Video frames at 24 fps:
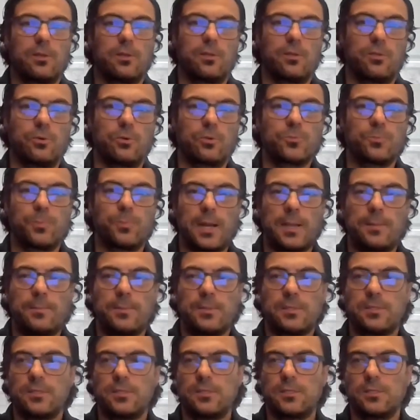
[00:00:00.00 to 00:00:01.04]
those
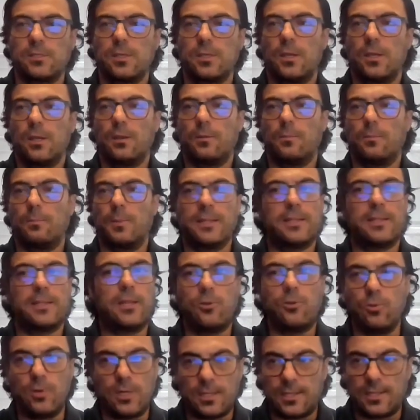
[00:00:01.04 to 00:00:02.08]
premises, but then
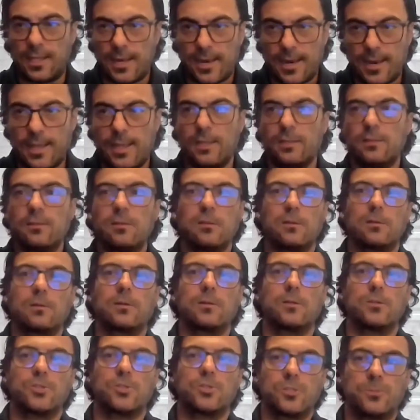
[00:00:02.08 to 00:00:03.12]
you need
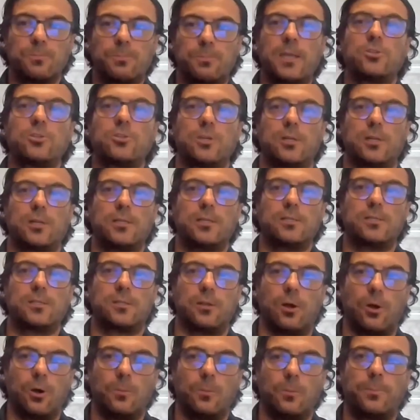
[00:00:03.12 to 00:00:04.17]
another specialist
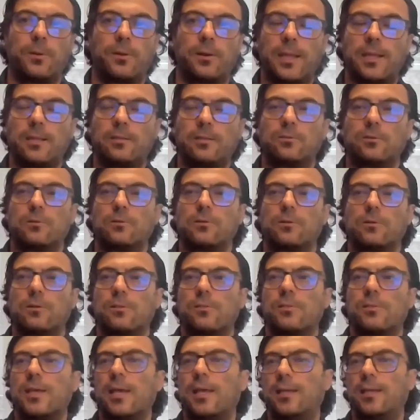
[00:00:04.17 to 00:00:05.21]
operator
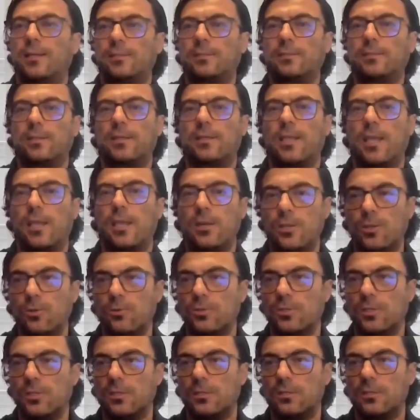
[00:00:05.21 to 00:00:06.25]
that can
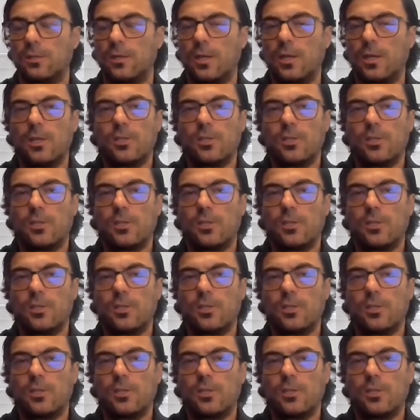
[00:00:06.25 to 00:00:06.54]
use it.